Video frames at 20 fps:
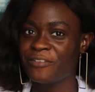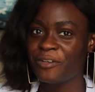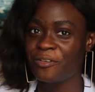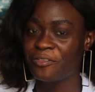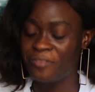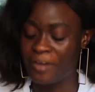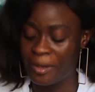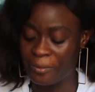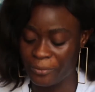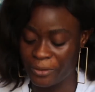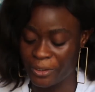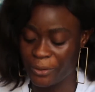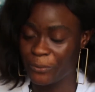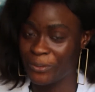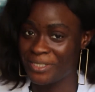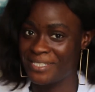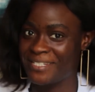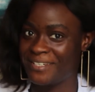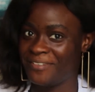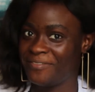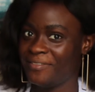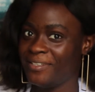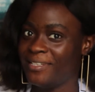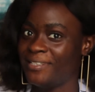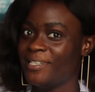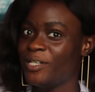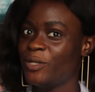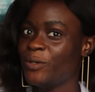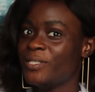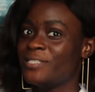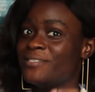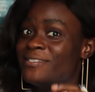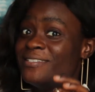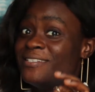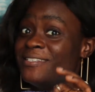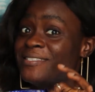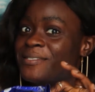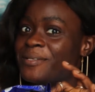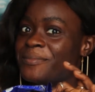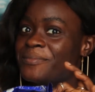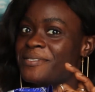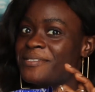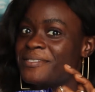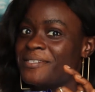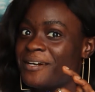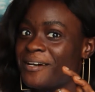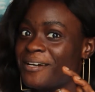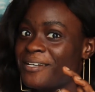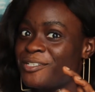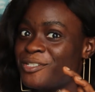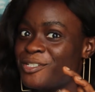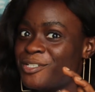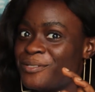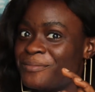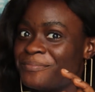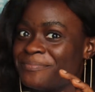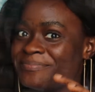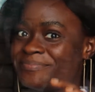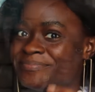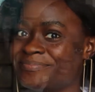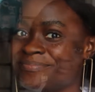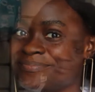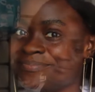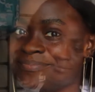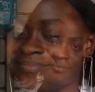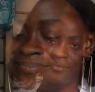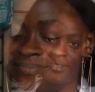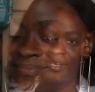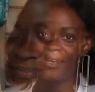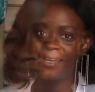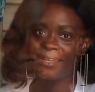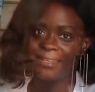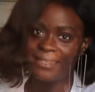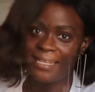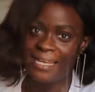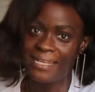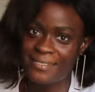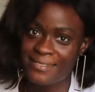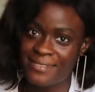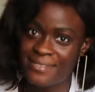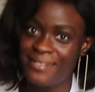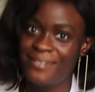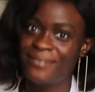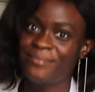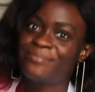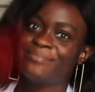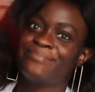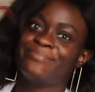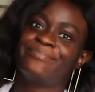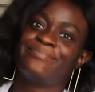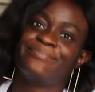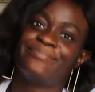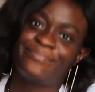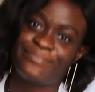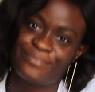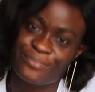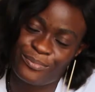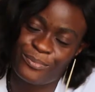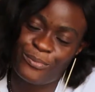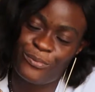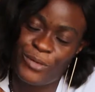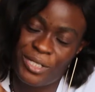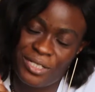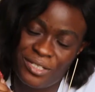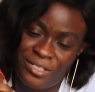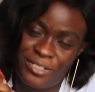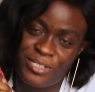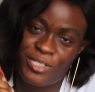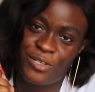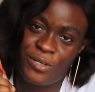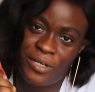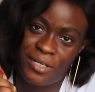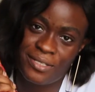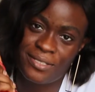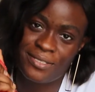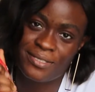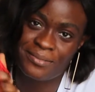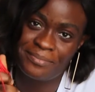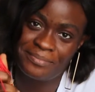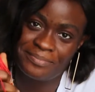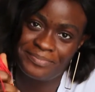your fabric, we're definitely going to need some starch. And lastly, we need strings.